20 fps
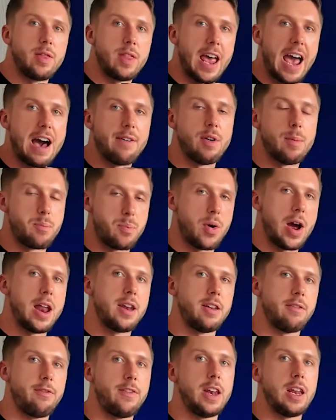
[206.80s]
they have a
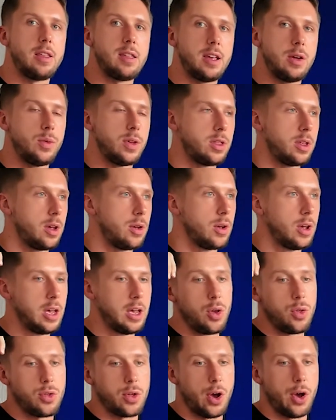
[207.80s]
brand affinity with you.
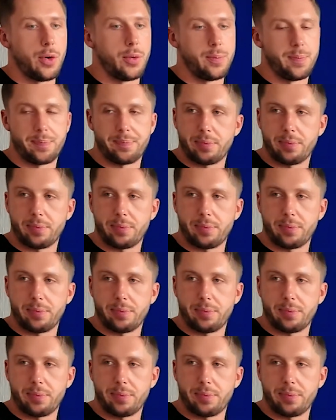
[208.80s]
So